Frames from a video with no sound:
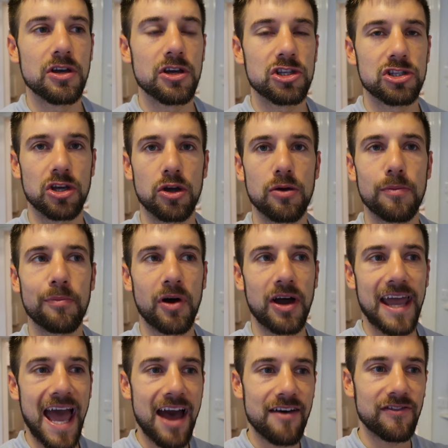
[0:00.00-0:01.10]
So by
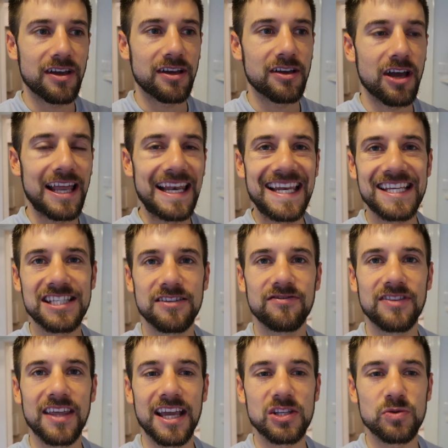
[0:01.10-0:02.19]
having a list of
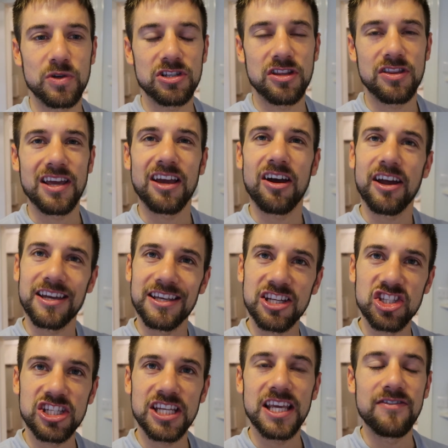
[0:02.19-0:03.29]
things which I think I can
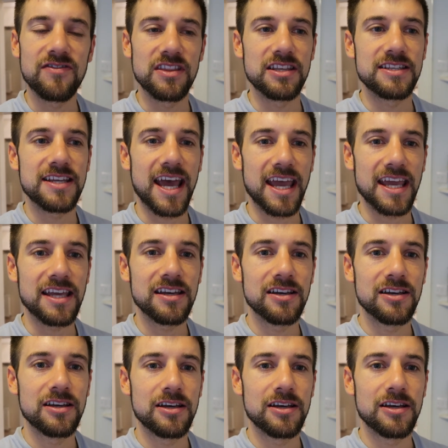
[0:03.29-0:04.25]
achieve in the day